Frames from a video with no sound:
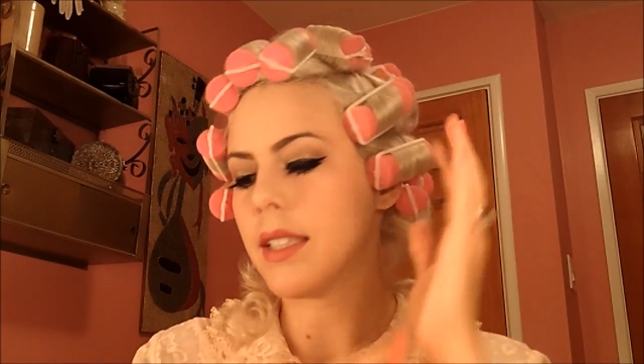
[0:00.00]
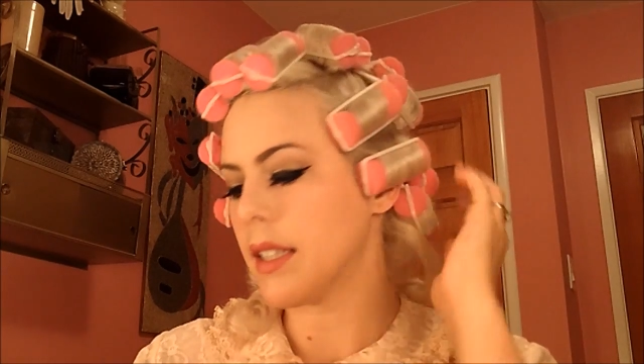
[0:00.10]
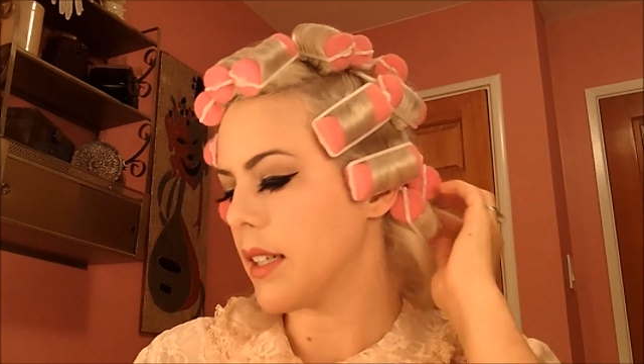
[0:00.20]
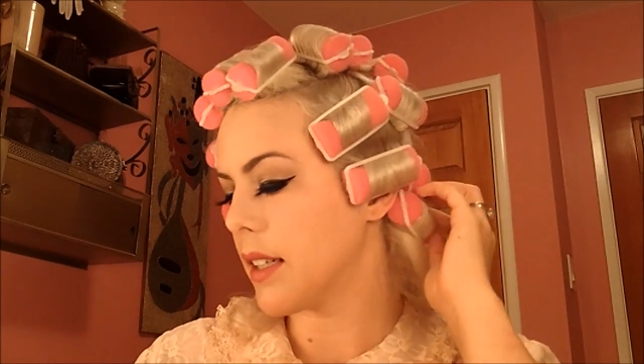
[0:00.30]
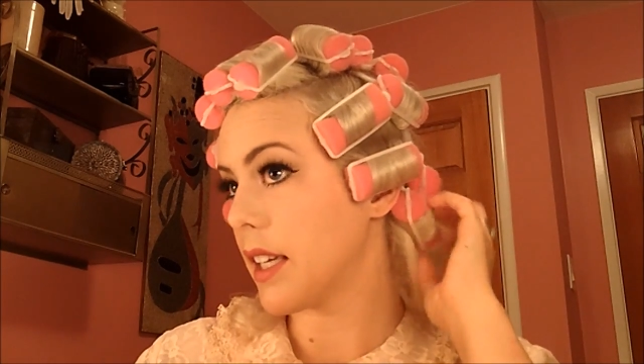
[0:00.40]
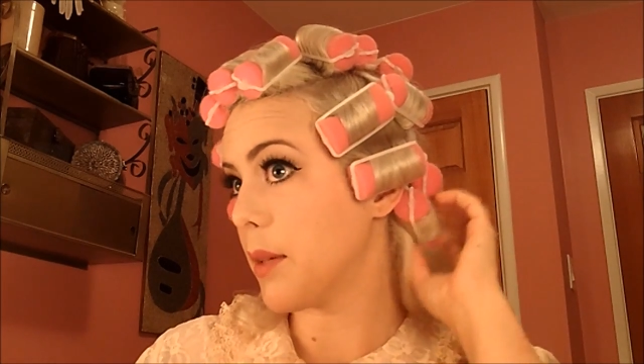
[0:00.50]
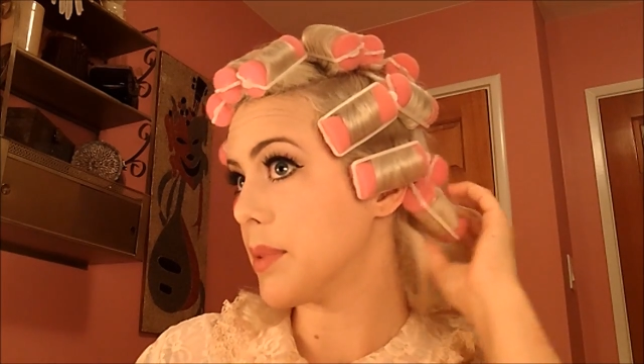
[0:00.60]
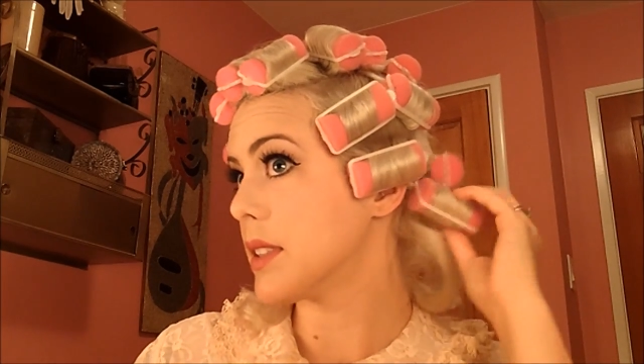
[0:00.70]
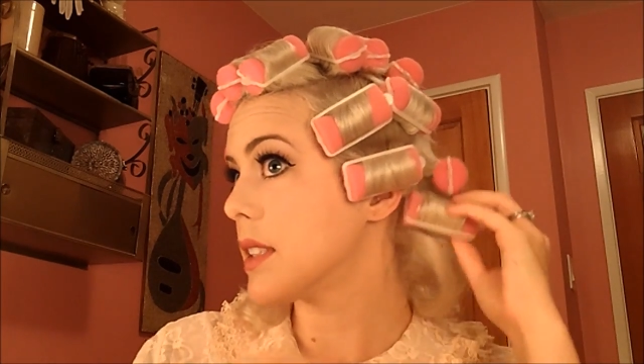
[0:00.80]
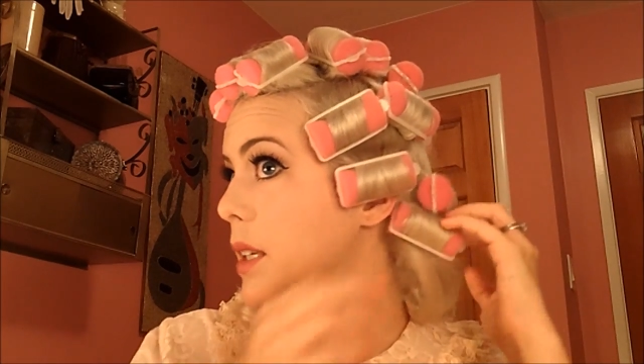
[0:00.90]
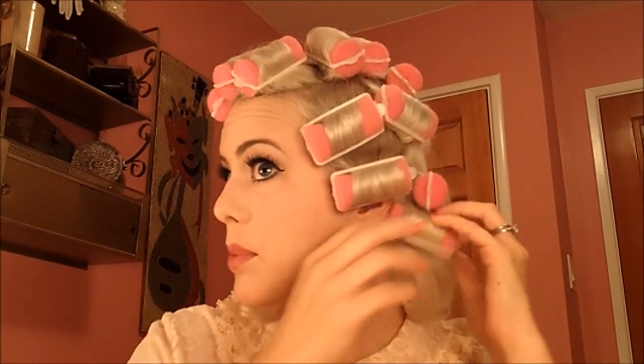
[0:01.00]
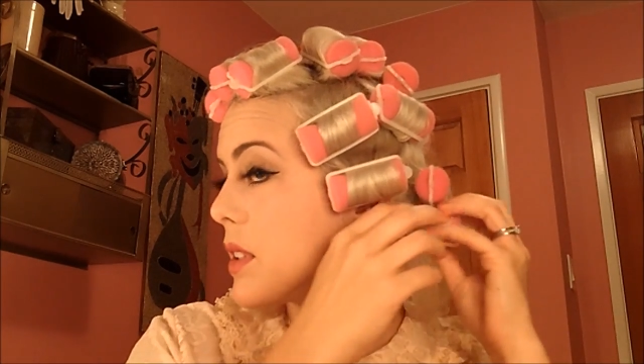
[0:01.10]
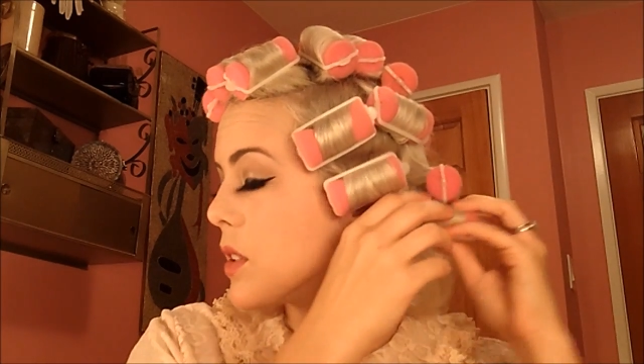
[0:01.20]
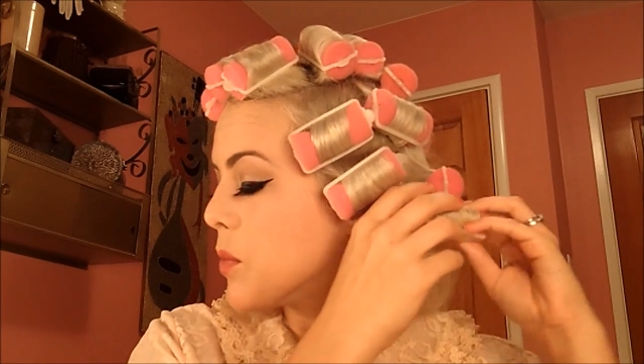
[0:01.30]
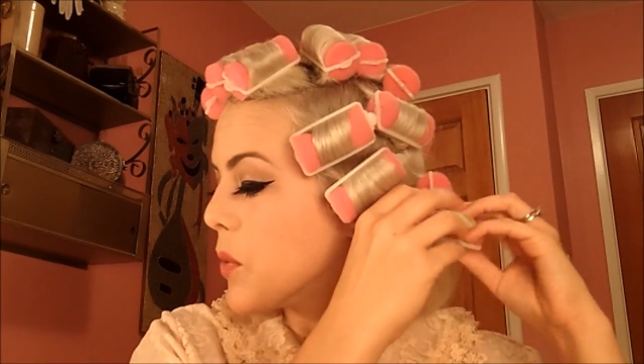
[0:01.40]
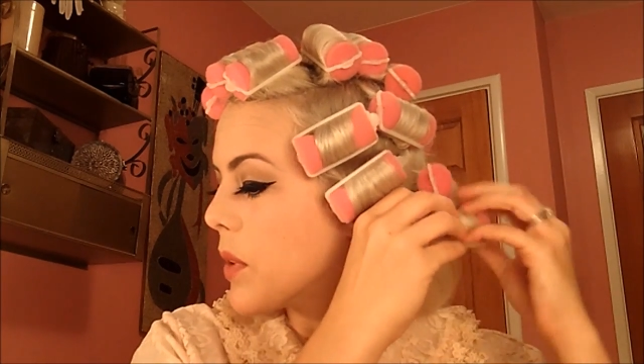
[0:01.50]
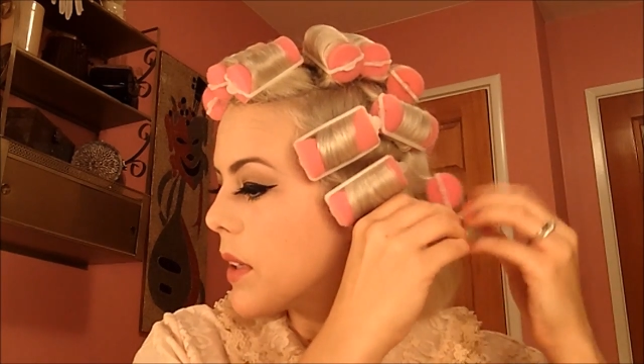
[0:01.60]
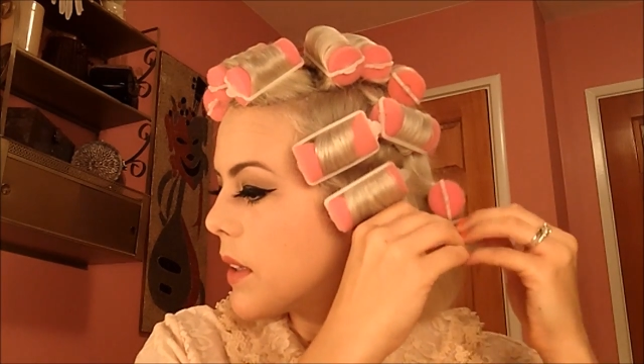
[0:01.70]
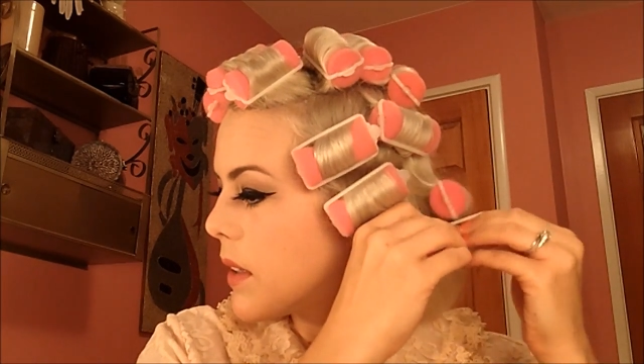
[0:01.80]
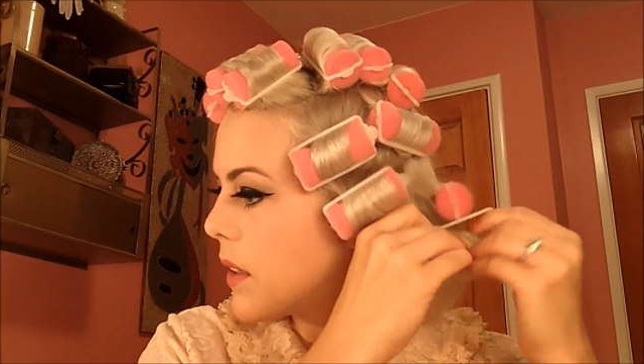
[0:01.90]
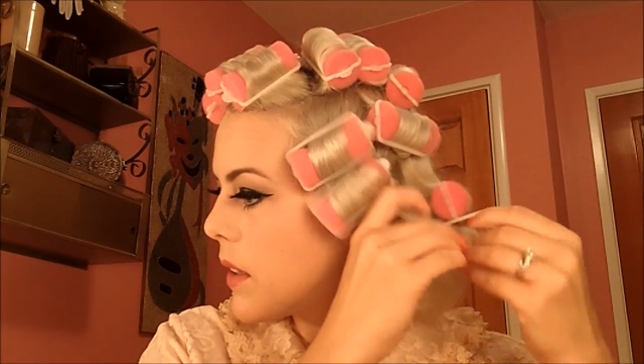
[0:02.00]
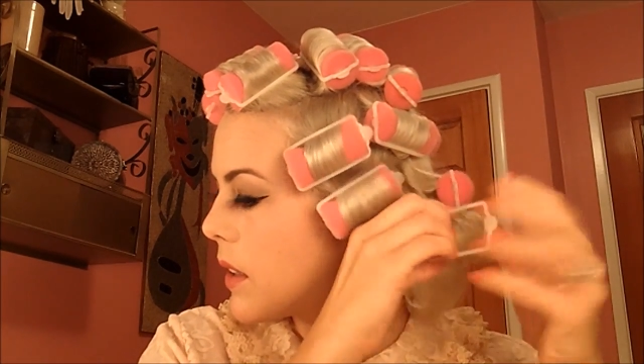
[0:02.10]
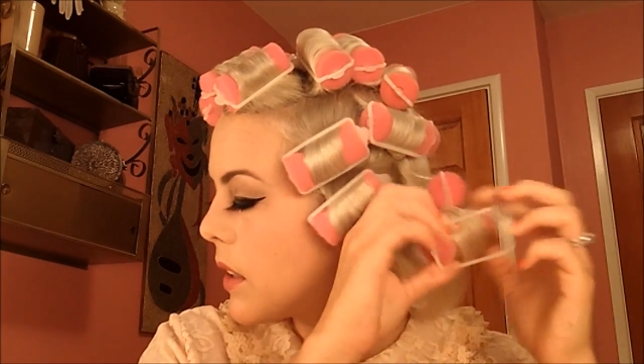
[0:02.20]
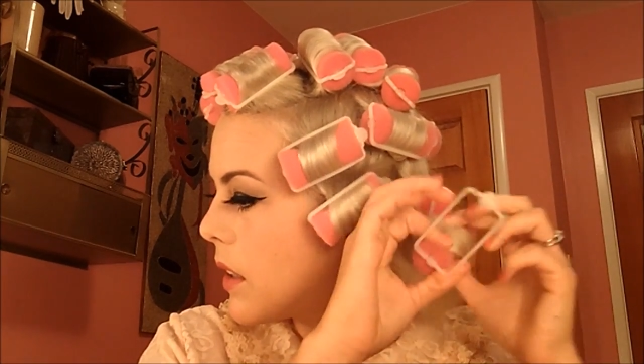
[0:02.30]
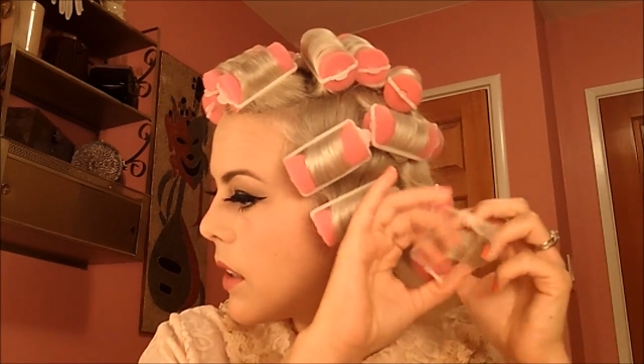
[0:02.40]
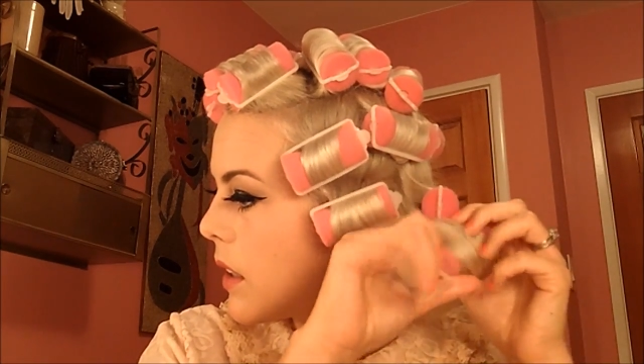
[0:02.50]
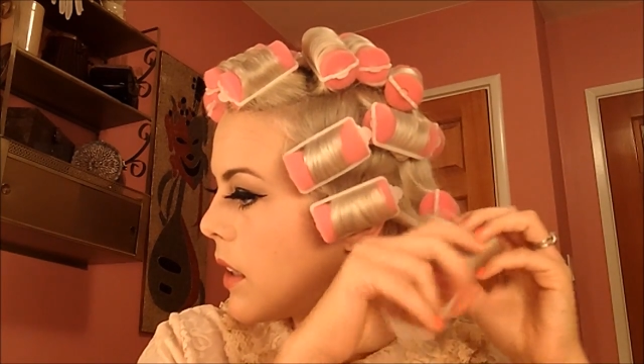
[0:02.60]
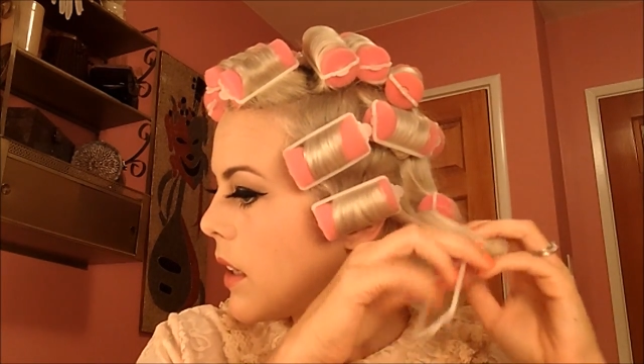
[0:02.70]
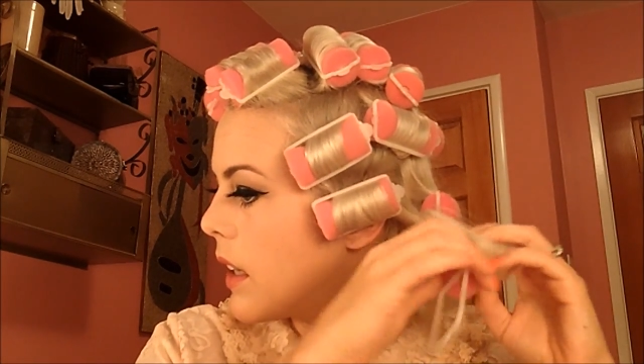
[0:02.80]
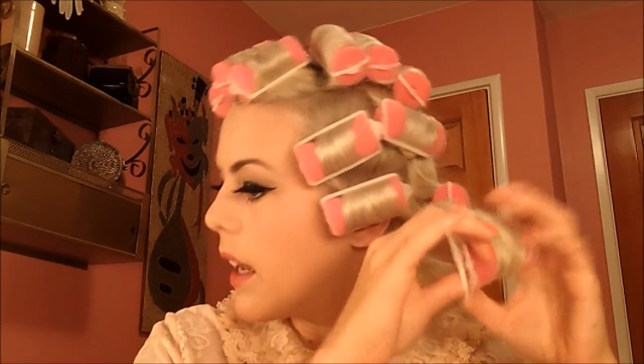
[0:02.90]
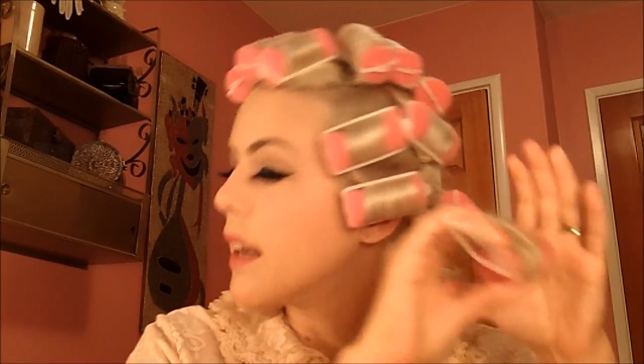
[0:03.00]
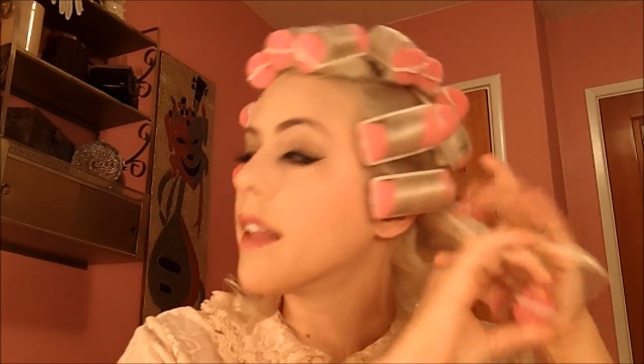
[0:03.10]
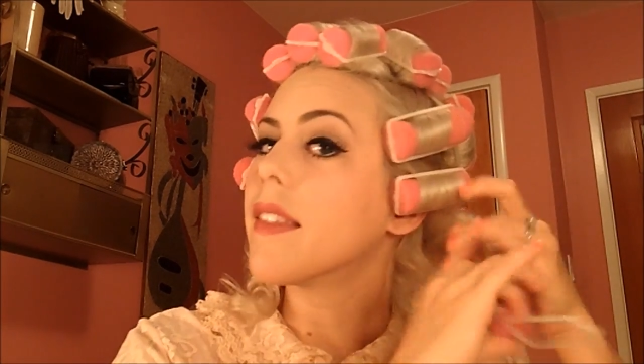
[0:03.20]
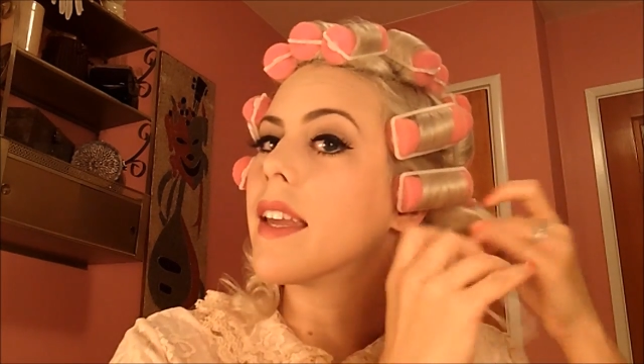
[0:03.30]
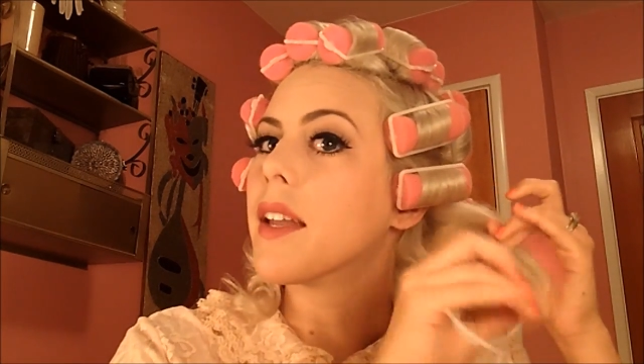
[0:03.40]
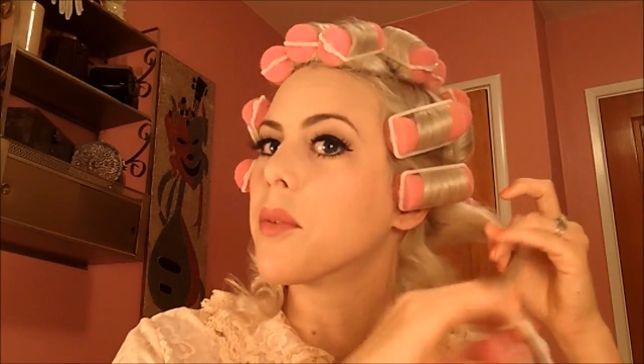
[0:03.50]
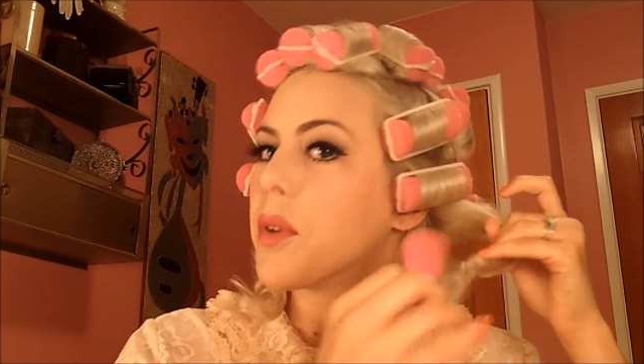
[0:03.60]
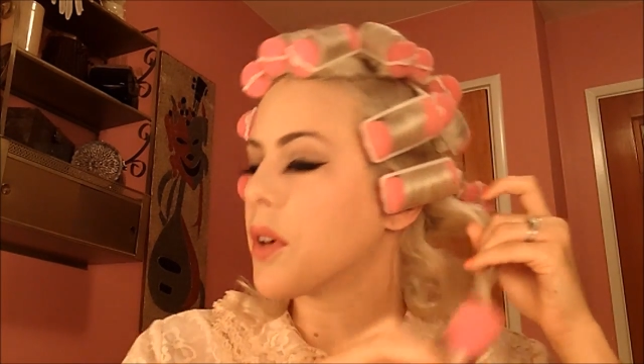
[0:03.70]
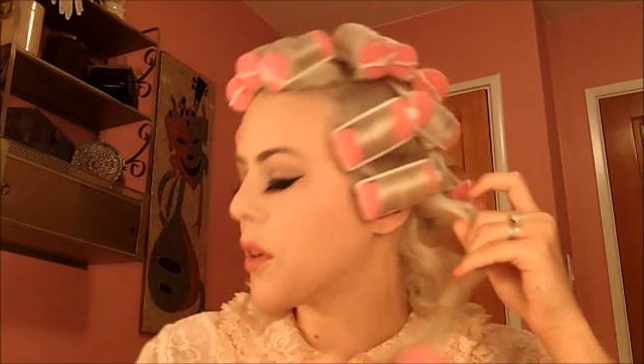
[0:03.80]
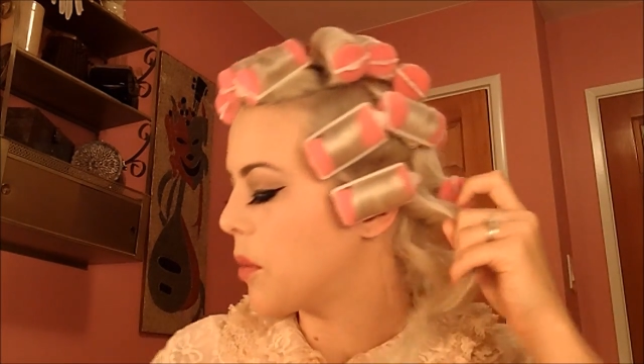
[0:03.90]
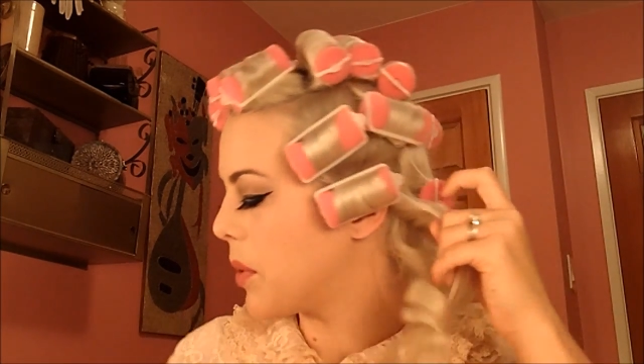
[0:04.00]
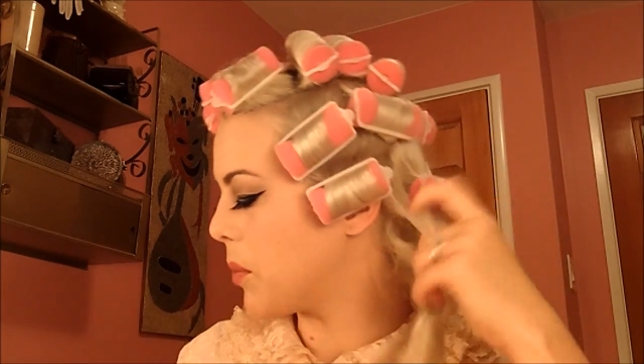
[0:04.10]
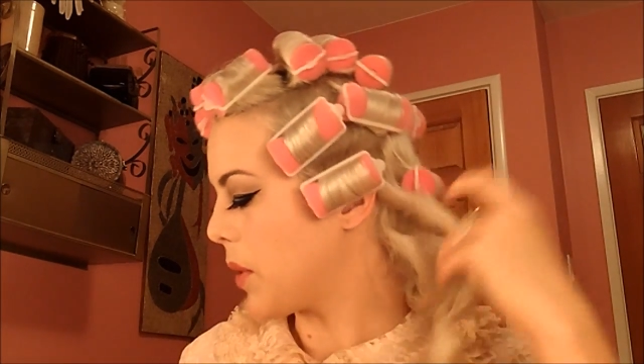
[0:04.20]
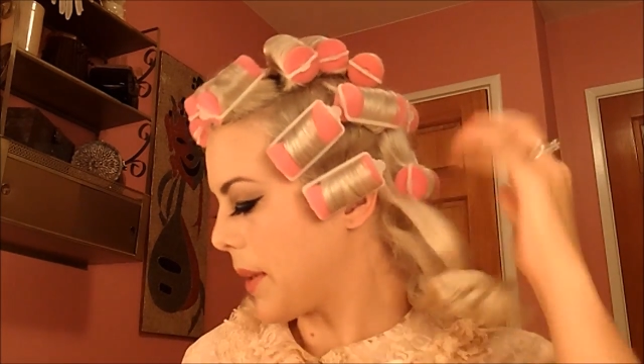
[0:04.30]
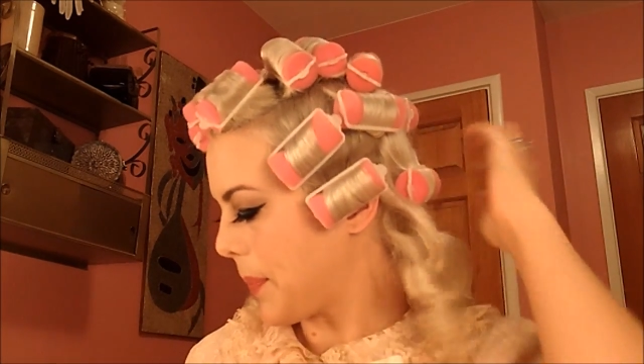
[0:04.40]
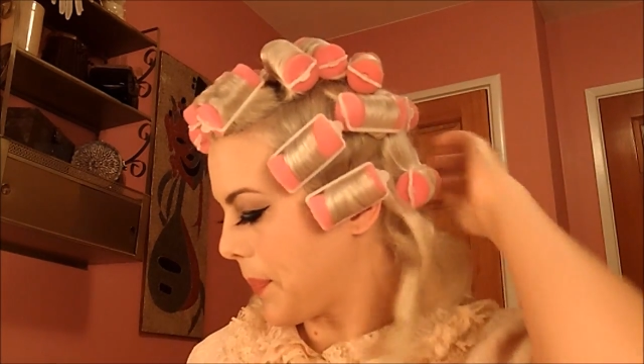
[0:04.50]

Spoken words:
it keeps it smooth. And at the end, we'll go and put more.